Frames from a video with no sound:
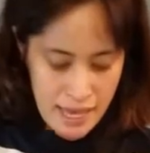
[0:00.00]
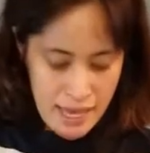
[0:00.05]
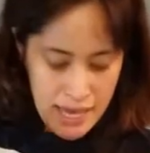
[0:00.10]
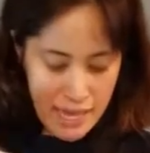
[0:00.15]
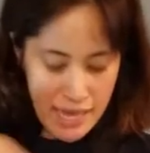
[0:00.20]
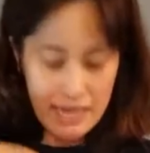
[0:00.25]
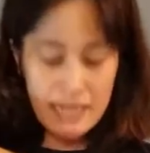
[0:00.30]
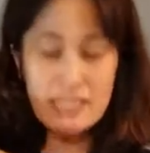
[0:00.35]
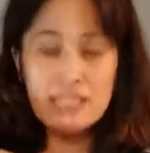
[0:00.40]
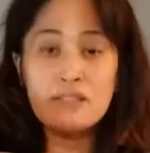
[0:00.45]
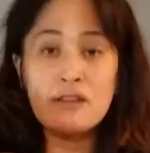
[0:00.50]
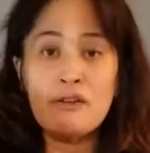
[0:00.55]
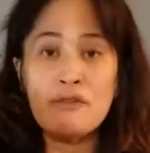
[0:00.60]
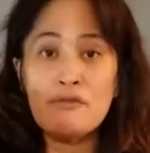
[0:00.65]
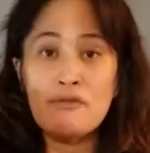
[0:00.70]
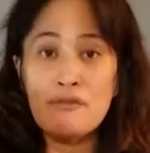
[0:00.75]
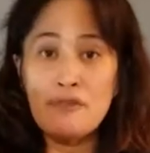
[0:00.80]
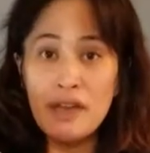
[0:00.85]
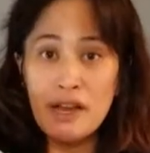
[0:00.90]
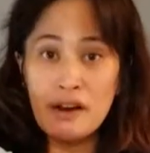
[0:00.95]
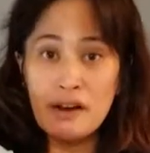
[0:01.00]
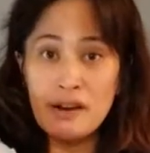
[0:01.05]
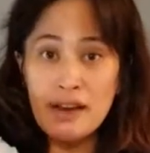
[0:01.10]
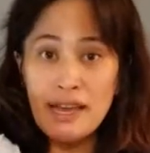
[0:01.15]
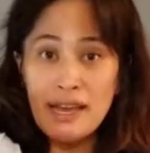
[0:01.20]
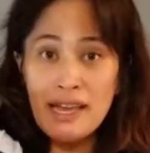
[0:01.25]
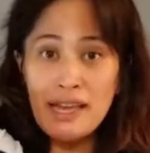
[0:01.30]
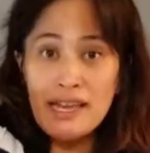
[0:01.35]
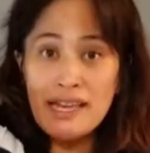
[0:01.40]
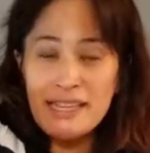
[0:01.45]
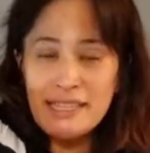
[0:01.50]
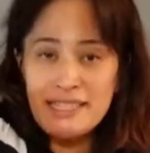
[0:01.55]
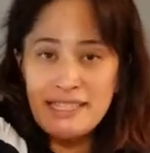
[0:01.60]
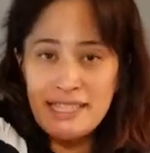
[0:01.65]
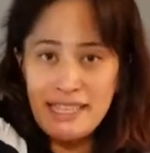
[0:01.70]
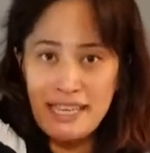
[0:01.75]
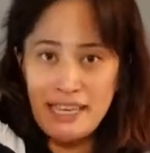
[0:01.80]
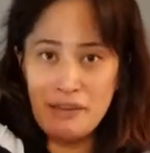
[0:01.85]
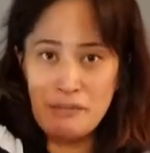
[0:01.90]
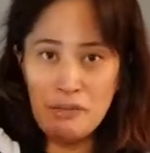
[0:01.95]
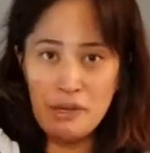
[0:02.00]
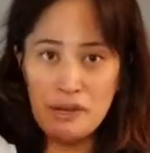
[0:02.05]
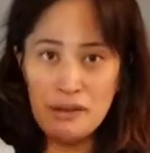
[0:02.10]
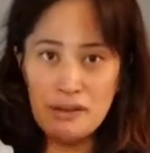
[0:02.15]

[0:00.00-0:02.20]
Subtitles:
It is very deep.